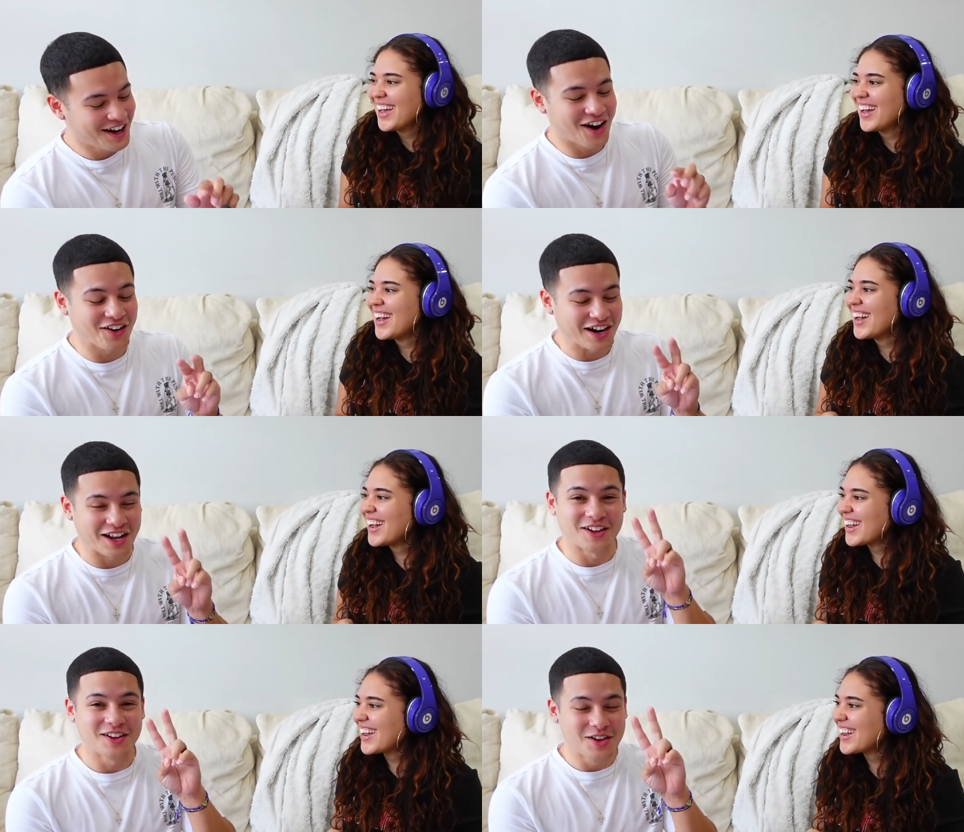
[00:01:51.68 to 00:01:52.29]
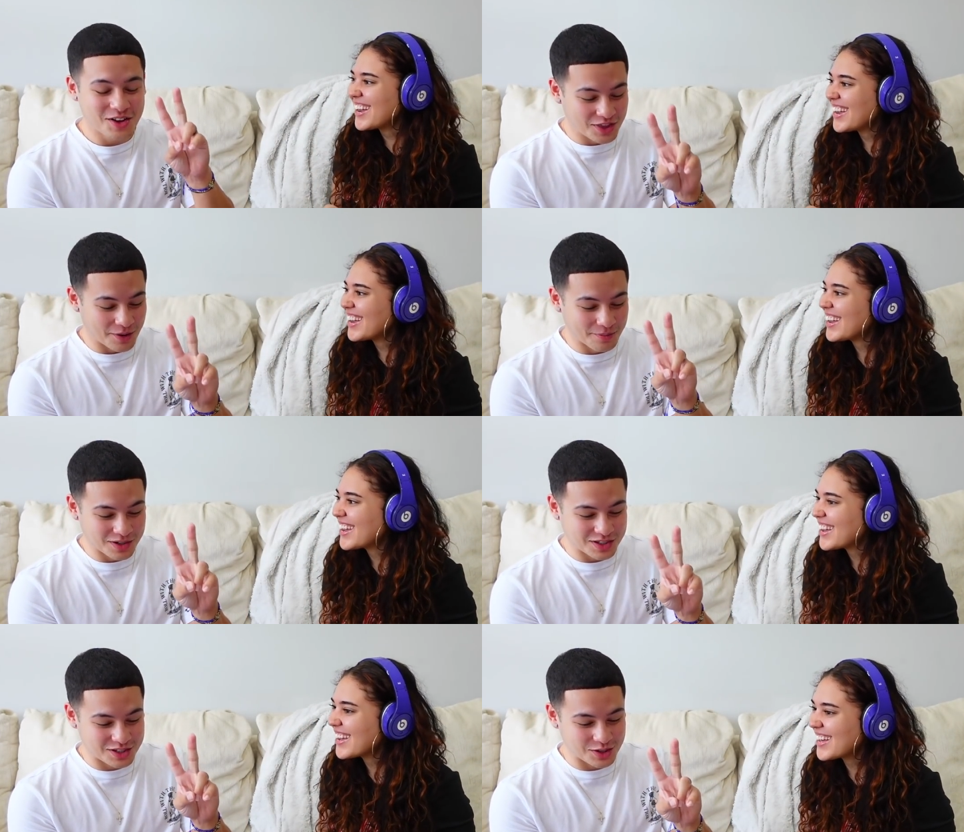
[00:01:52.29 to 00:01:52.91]
Speaker 1: All right,
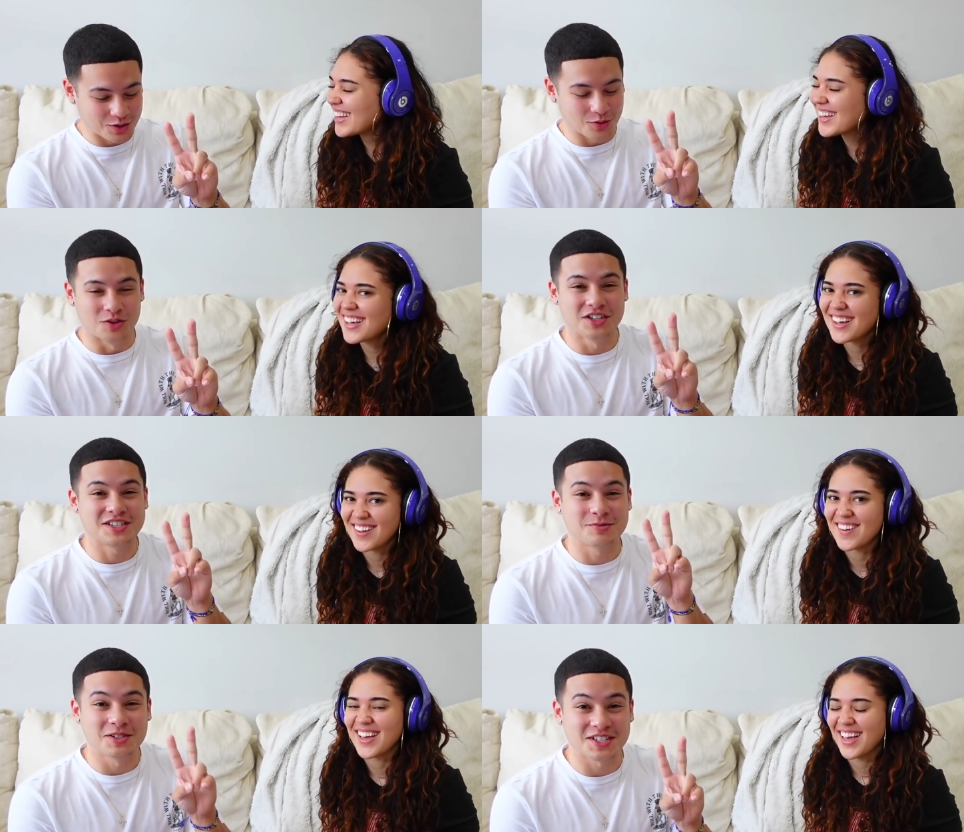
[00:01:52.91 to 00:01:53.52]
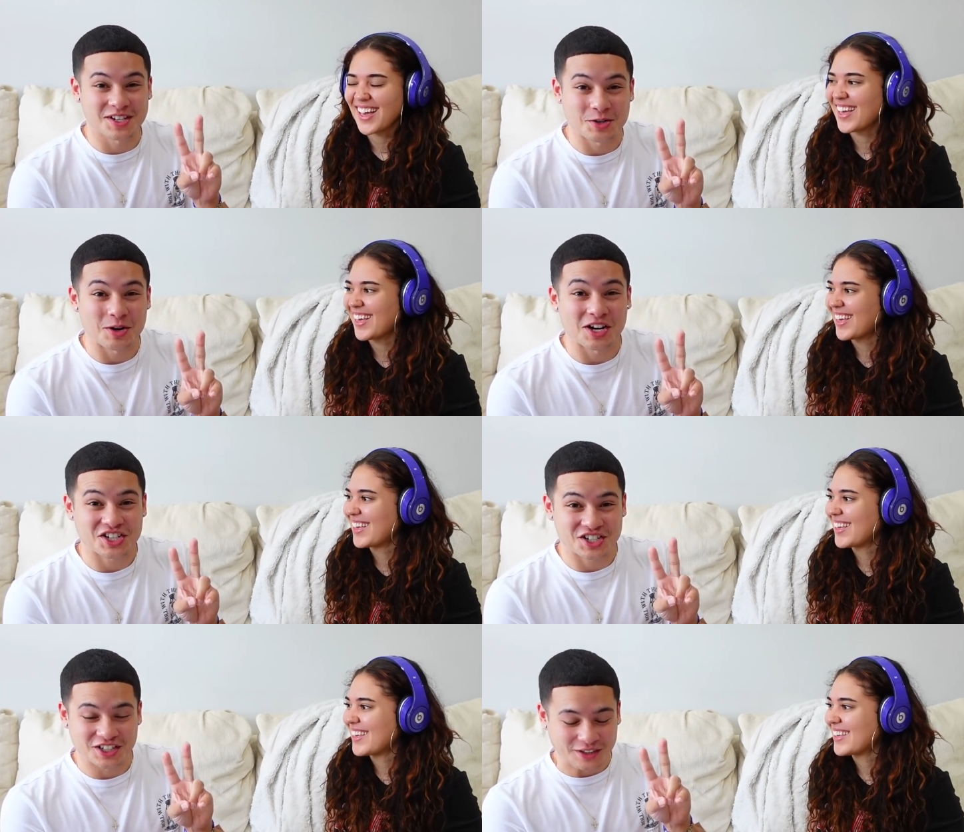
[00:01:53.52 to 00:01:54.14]
number 2, this one's a
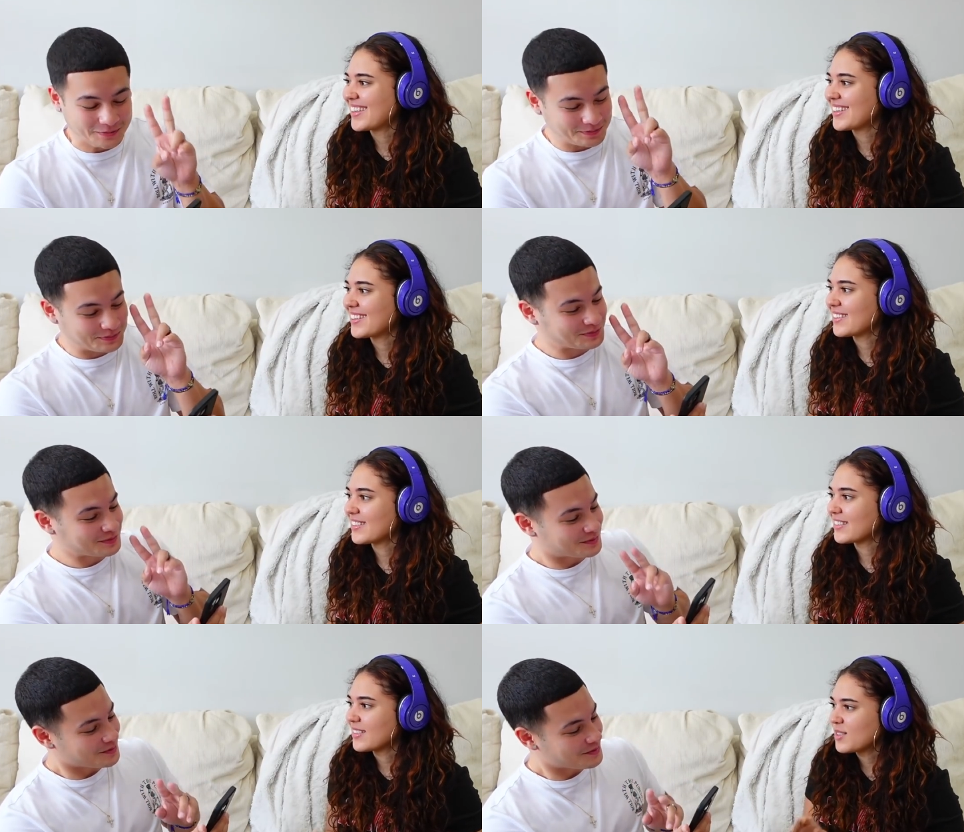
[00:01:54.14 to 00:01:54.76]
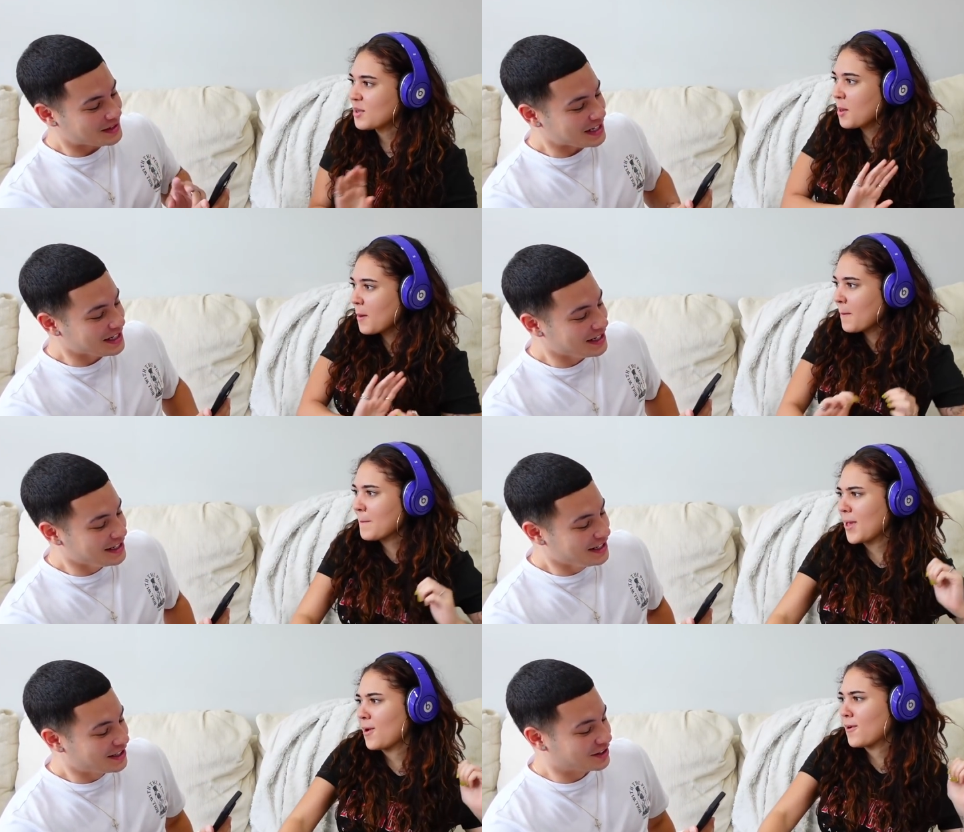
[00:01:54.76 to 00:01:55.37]
question.
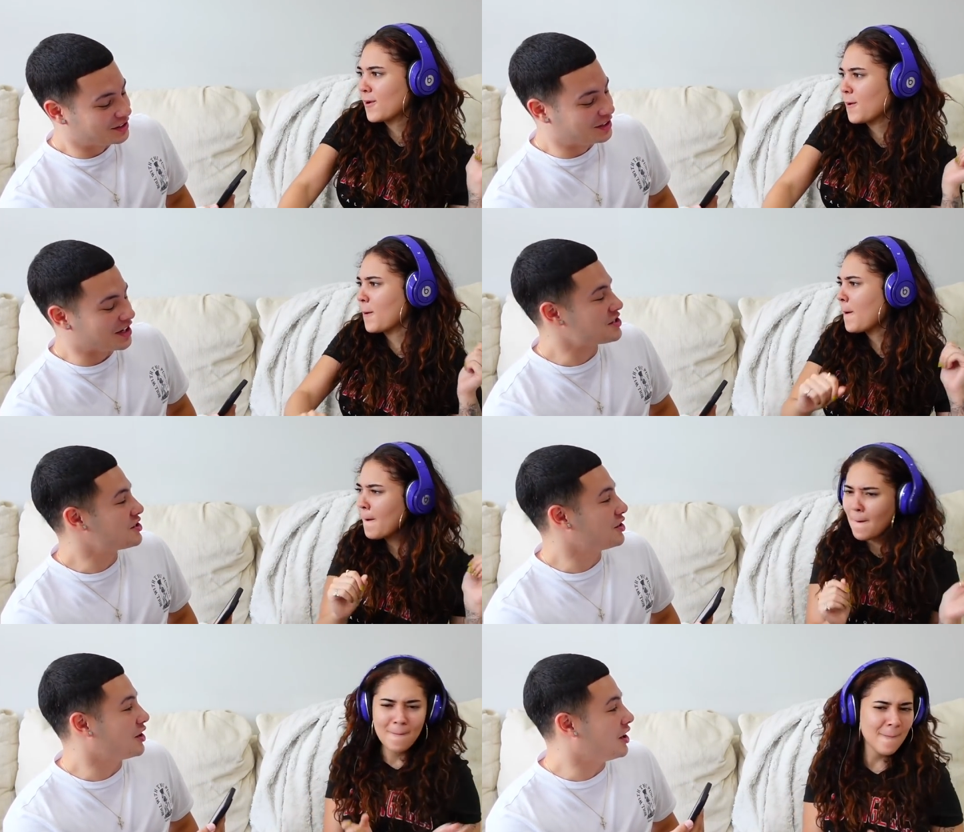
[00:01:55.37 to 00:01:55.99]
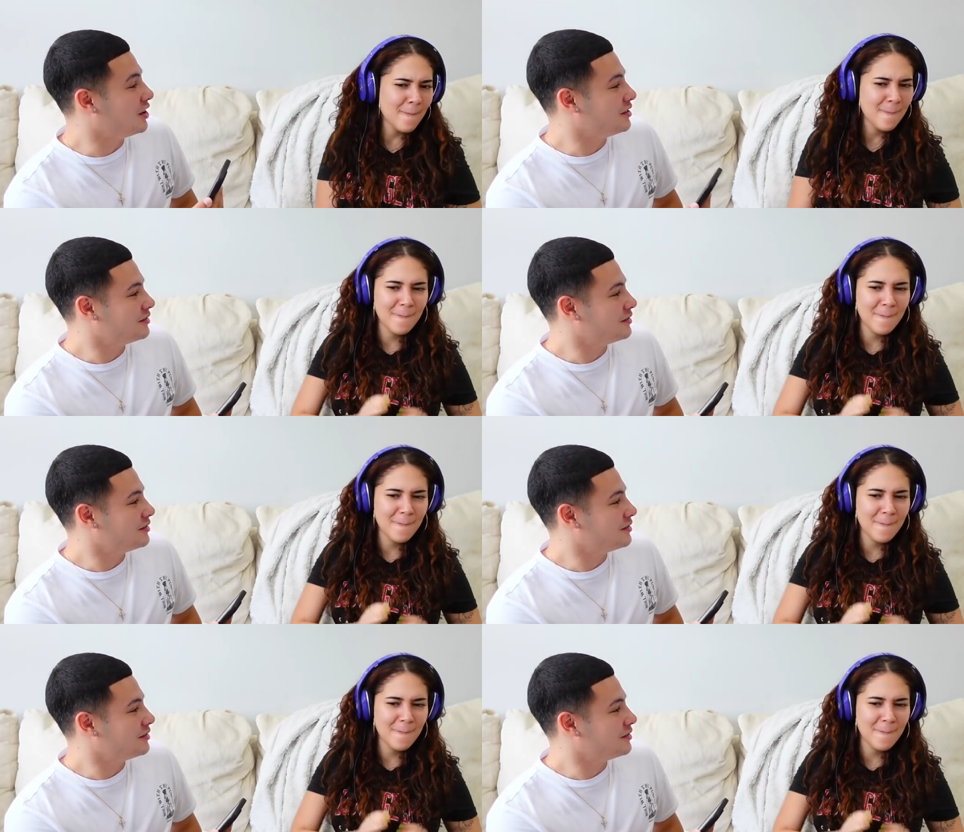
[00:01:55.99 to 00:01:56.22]
Does your,